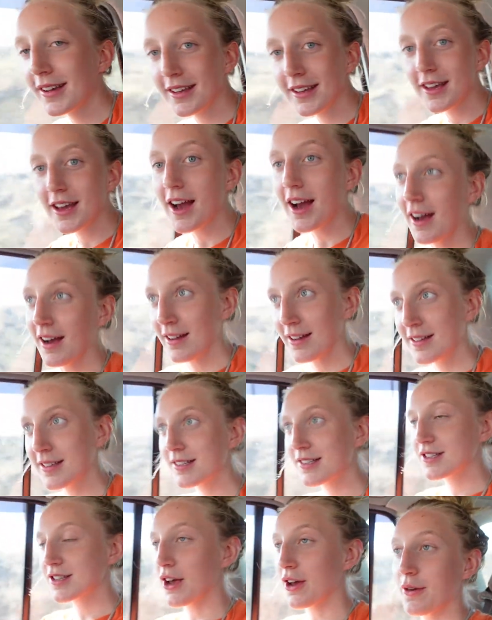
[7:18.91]
yeah,
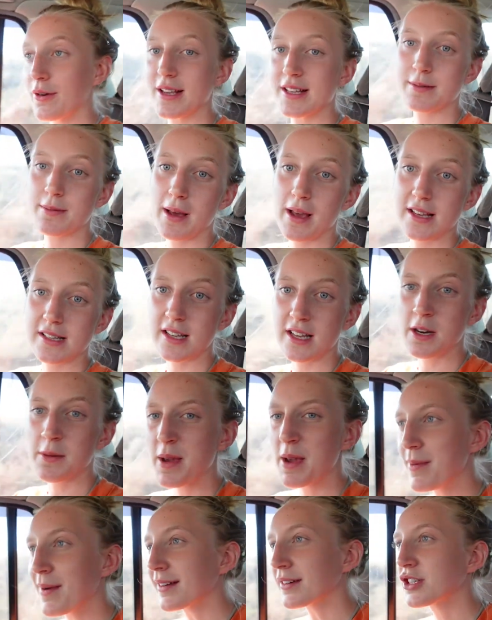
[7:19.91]
so it's, it's going to be
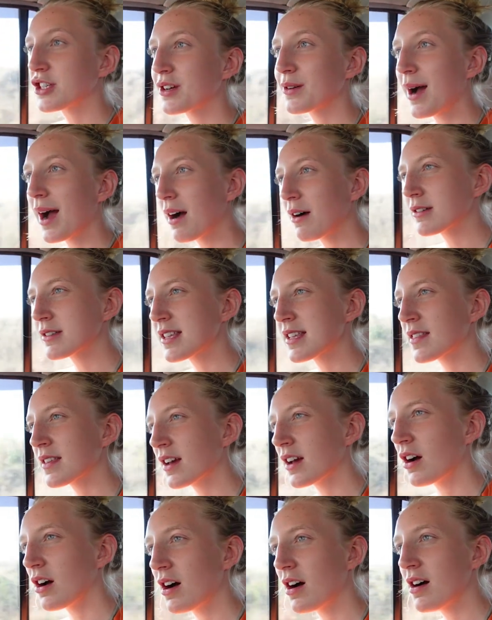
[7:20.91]
about two hours in the
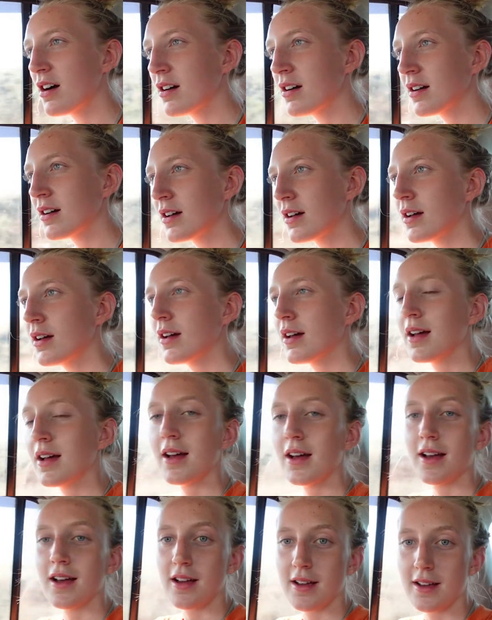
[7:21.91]
car. About
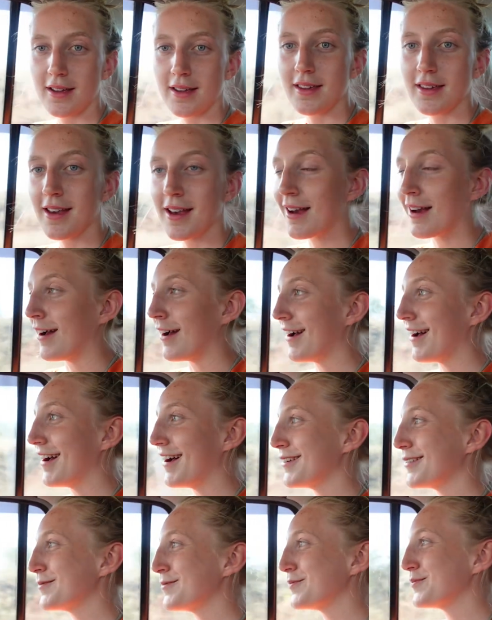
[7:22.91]
two hours. Yeah,
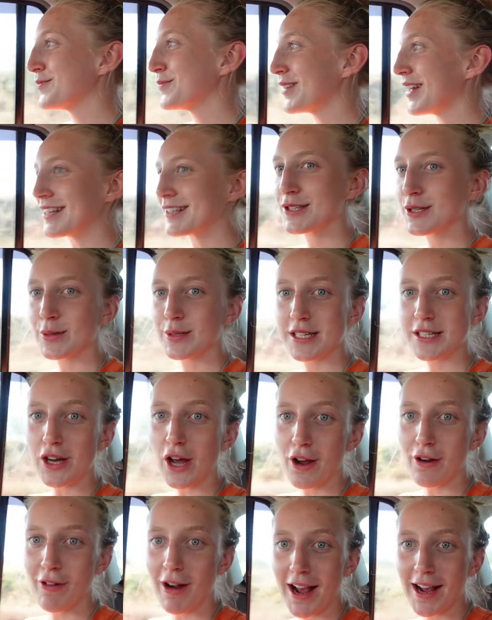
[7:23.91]
um, and so it's a
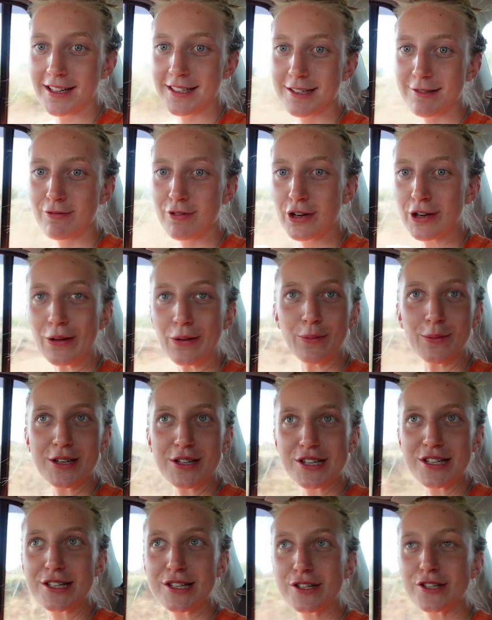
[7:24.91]
direct route, which
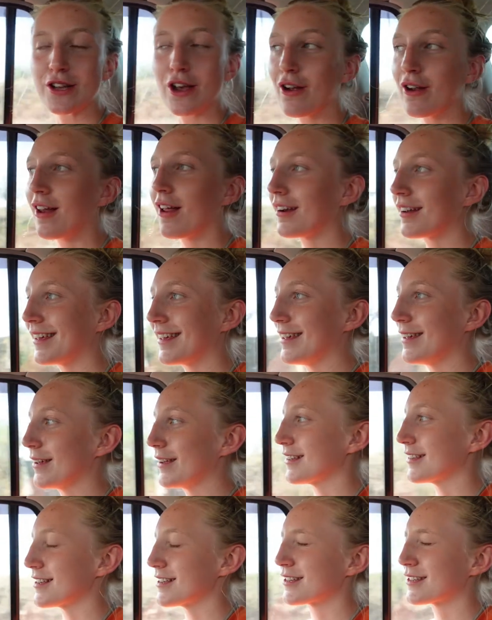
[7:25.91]
is so lucky
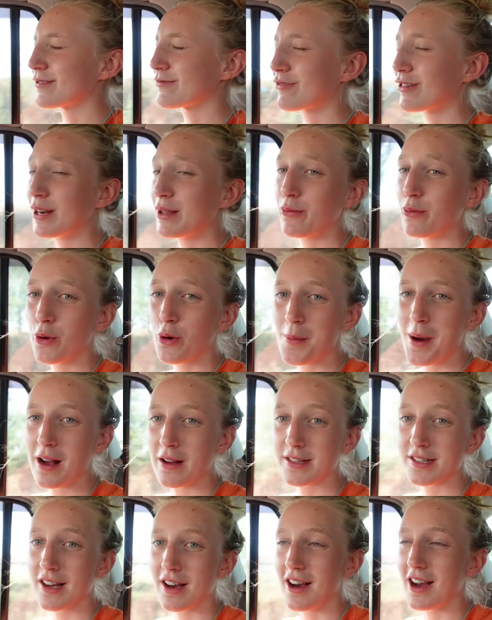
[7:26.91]
because it's really warm
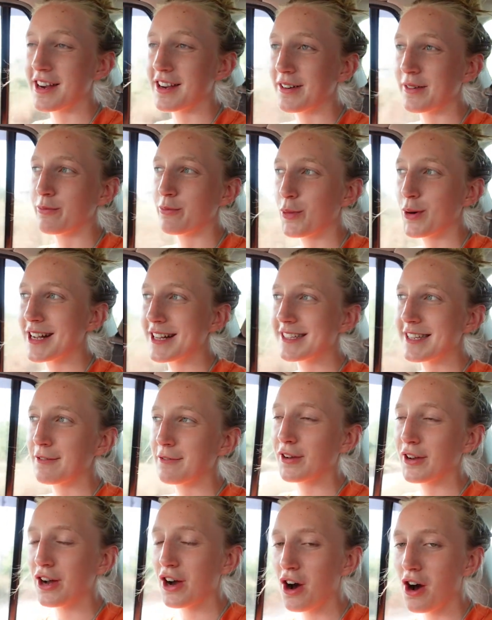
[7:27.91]
outside and waiting
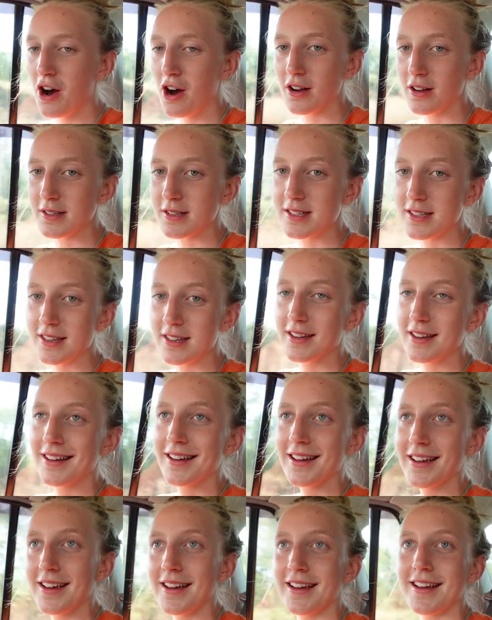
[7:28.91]
for cars
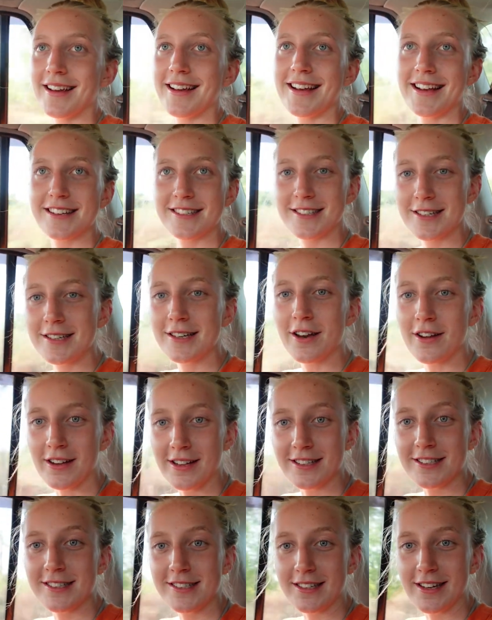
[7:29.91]
isn't
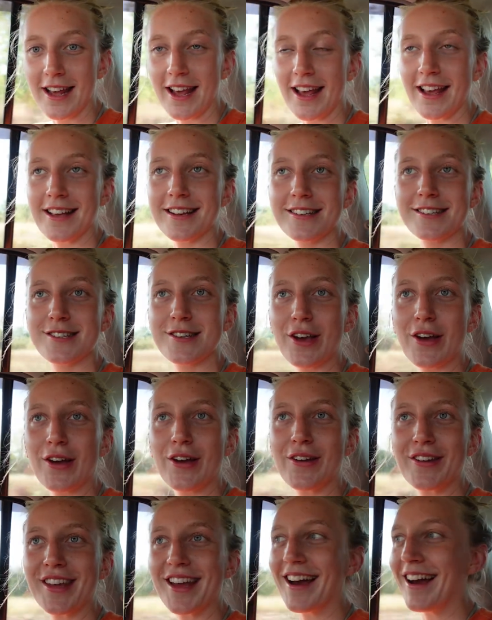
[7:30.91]
nice today. So
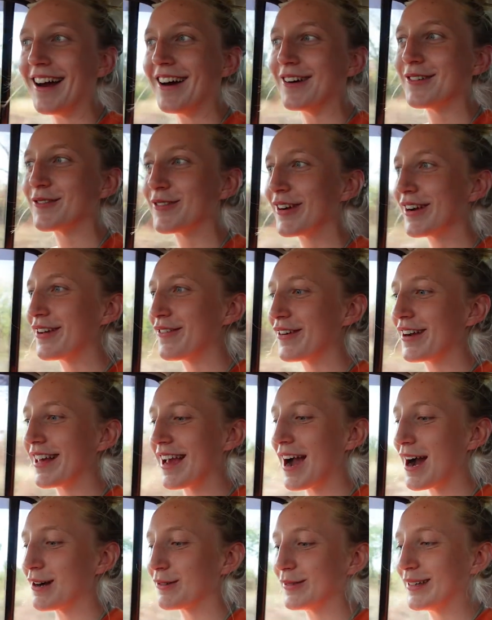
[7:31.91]
yeah, really, really
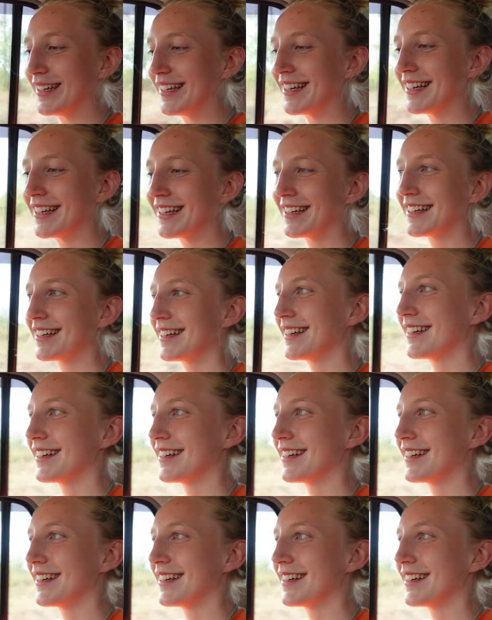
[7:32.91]
happy. It's my